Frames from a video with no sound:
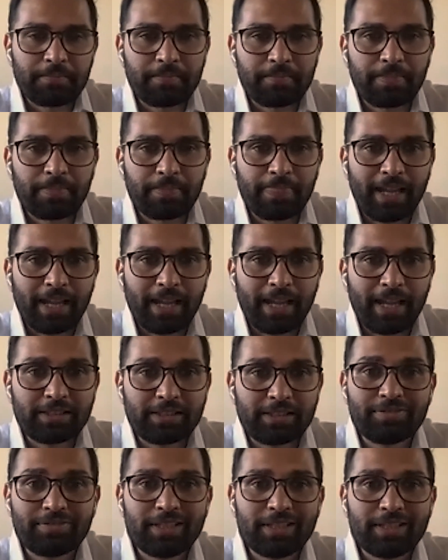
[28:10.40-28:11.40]

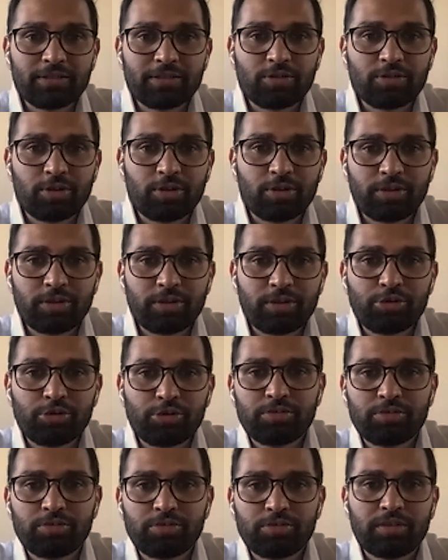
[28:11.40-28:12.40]
HDFC is going to
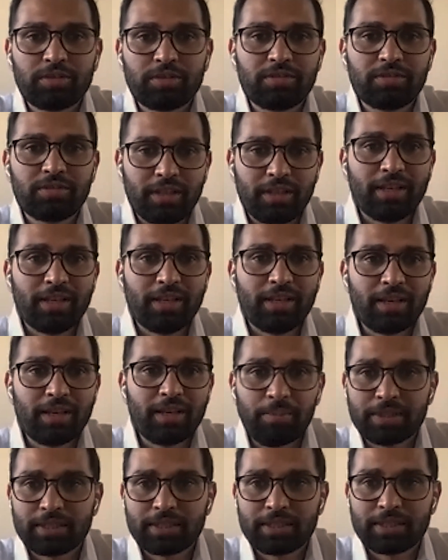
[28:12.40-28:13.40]
issue their
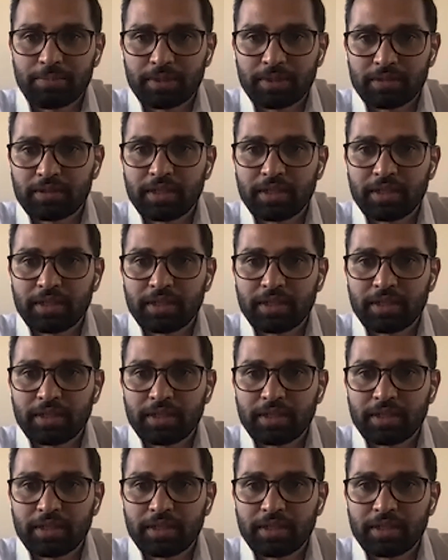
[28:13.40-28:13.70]
public statement,